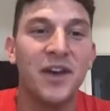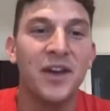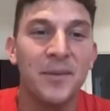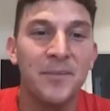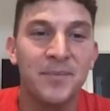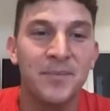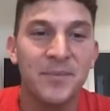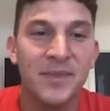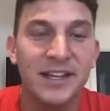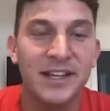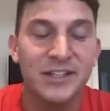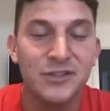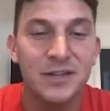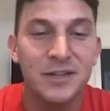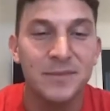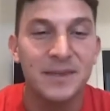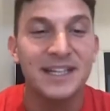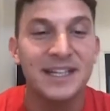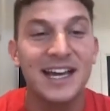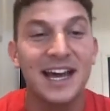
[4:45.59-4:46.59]
it's really been
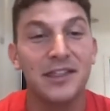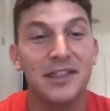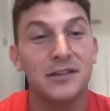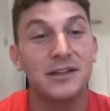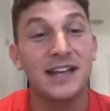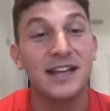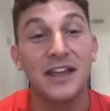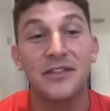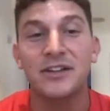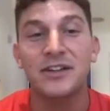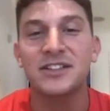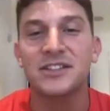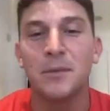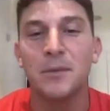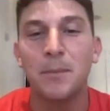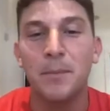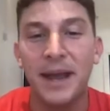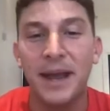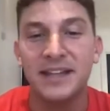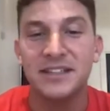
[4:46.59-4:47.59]
gathering some
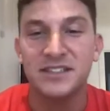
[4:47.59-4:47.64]
pace.